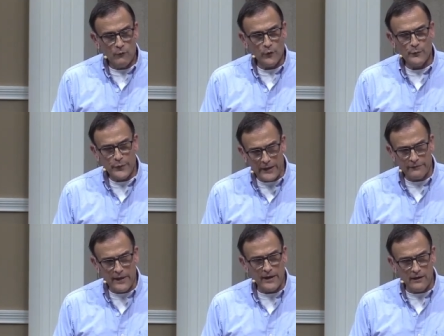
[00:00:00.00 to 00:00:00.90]
would
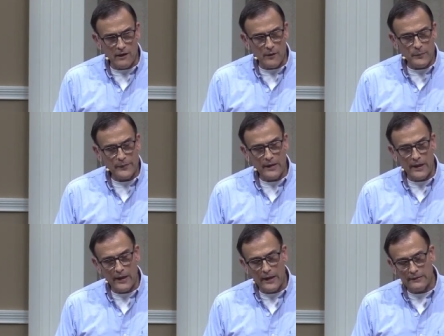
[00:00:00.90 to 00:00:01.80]
pick that up
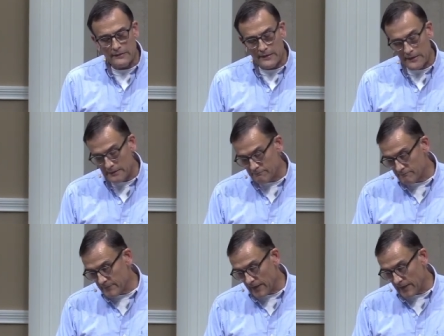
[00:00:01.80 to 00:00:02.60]
and, um,